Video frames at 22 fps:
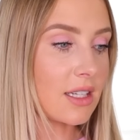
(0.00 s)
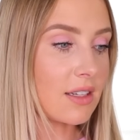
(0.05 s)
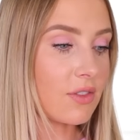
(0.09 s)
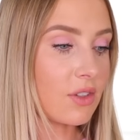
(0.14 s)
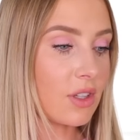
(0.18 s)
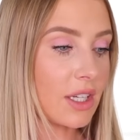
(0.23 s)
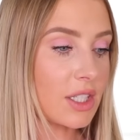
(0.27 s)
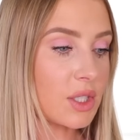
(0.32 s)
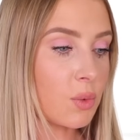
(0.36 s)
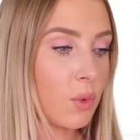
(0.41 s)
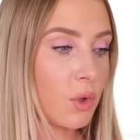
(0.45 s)
If
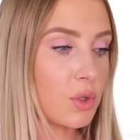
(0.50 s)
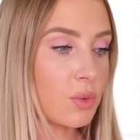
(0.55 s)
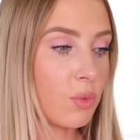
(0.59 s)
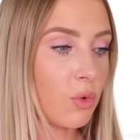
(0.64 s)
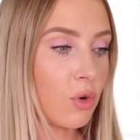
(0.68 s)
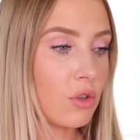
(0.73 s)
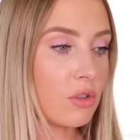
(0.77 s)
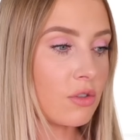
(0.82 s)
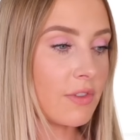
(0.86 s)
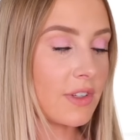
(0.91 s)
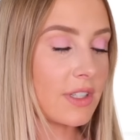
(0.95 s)
you'd like to watch
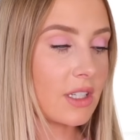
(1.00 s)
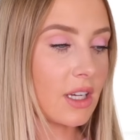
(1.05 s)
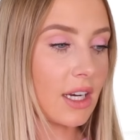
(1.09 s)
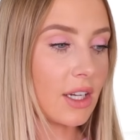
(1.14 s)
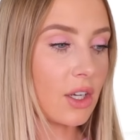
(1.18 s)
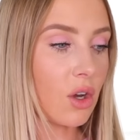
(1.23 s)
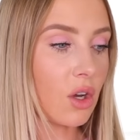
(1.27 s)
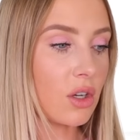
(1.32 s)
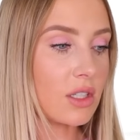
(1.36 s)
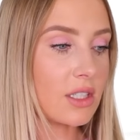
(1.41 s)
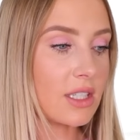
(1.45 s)
more of this
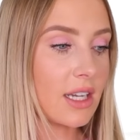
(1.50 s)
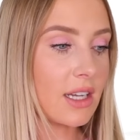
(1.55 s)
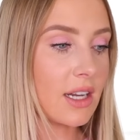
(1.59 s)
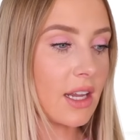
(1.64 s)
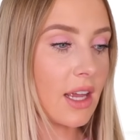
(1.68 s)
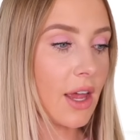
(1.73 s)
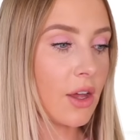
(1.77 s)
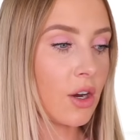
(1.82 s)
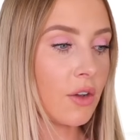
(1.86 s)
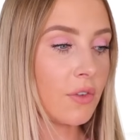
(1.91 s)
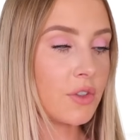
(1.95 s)
kind of content,
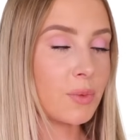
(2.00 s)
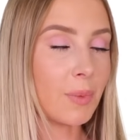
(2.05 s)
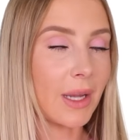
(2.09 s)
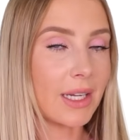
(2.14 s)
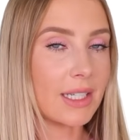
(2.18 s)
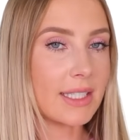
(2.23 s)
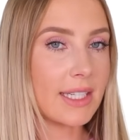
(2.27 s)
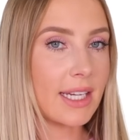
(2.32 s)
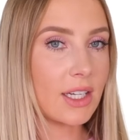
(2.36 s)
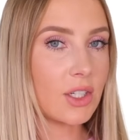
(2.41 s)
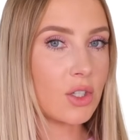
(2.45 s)
head over to
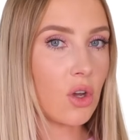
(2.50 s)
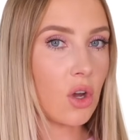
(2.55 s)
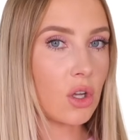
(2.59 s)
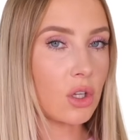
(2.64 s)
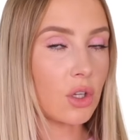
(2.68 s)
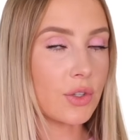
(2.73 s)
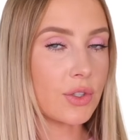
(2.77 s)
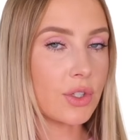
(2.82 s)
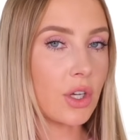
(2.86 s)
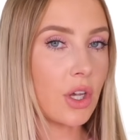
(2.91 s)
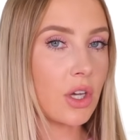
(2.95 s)
my
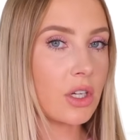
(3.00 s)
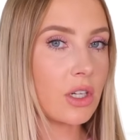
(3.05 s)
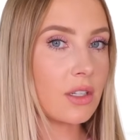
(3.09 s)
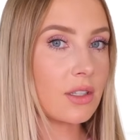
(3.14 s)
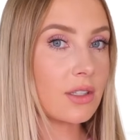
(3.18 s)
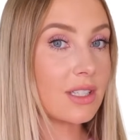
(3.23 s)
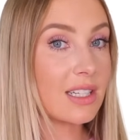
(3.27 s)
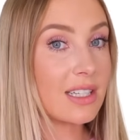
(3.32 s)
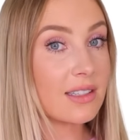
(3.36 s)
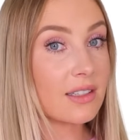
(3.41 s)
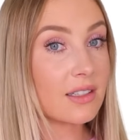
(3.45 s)
TikTok, Loz
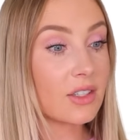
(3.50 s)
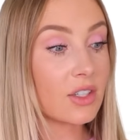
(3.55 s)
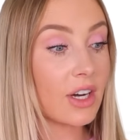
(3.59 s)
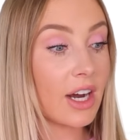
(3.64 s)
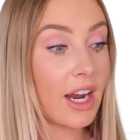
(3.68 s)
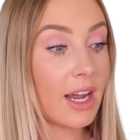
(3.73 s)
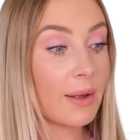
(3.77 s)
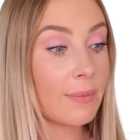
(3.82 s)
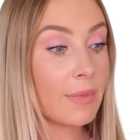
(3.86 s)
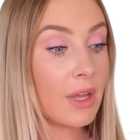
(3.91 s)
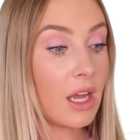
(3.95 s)
Curtis,
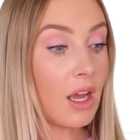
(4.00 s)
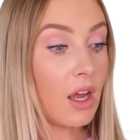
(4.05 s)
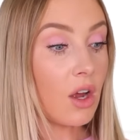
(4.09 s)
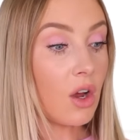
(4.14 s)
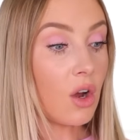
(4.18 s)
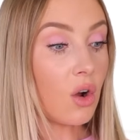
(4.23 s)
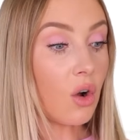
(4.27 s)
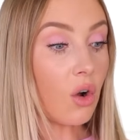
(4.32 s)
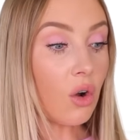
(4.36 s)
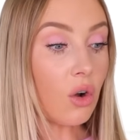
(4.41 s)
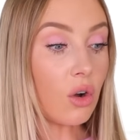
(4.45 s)
Instagram,
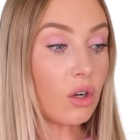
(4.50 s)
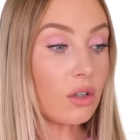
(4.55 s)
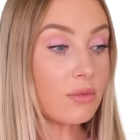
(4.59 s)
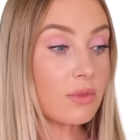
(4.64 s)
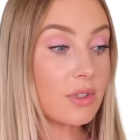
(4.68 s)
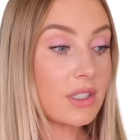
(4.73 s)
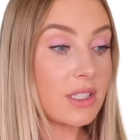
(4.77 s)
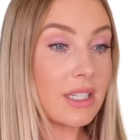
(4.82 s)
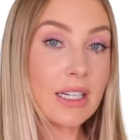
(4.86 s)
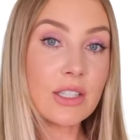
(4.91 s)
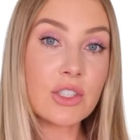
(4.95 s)
or
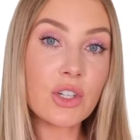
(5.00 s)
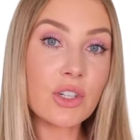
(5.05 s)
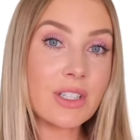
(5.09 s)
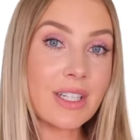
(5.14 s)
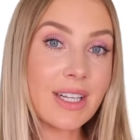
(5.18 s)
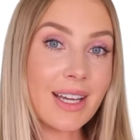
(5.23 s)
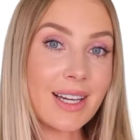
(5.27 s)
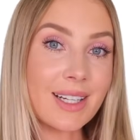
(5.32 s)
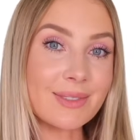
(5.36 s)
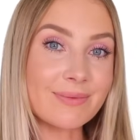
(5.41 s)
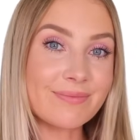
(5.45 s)
just stay tuned
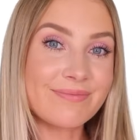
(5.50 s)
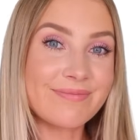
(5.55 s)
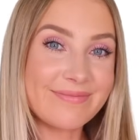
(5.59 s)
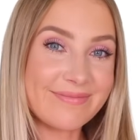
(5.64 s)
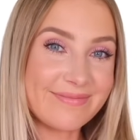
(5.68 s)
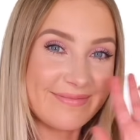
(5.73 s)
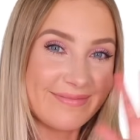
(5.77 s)
here.